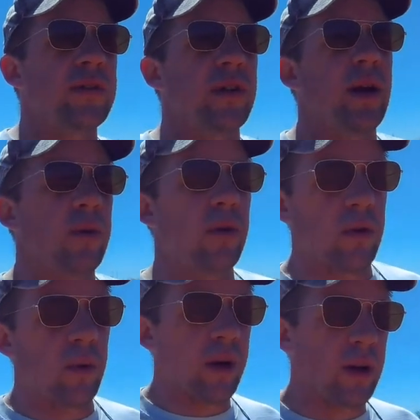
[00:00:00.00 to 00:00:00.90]
it up real
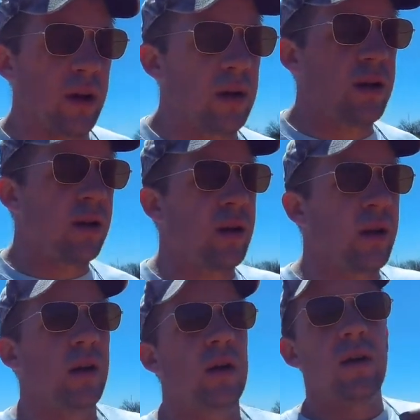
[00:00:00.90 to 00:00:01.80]
quick,
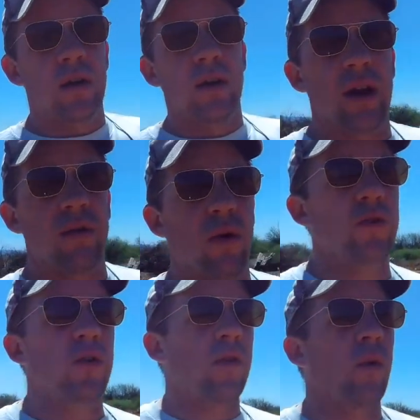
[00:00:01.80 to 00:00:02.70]
it rolls
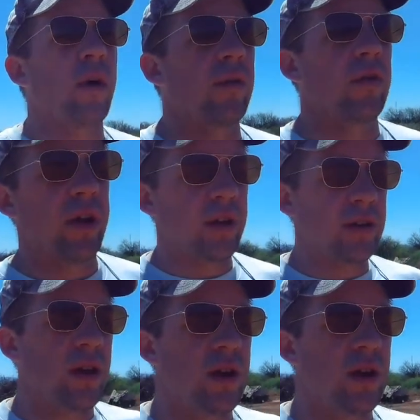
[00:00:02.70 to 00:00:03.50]
over whatever it is,